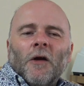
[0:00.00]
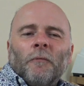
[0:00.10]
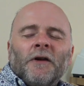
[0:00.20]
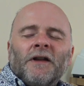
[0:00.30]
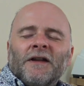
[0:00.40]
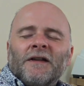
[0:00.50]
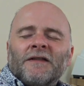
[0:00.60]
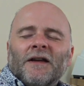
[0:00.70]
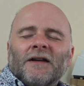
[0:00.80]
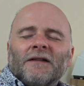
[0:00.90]
But
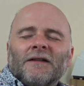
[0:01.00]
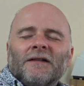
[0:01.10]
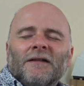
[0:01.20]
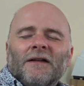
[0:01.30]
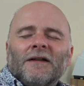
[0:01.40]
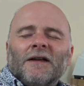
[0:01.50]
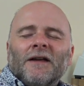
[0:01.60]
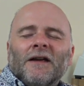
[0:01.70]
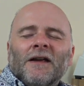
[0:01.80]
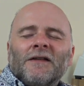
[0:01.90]

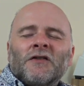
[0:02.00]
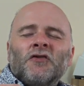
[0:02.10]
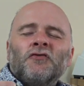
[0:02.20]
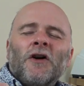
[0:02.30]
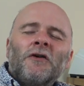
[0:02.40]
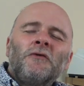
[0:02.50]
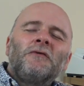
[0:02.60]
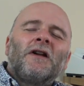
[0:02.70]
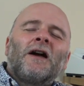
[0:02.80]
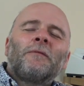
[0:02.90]
it's
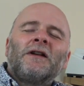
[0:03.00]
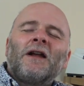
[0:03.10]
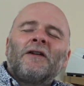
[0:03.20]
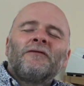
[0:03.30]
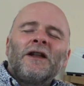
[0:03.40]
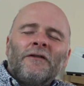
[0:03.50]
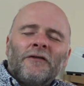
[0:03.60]
grown. I mean, I'm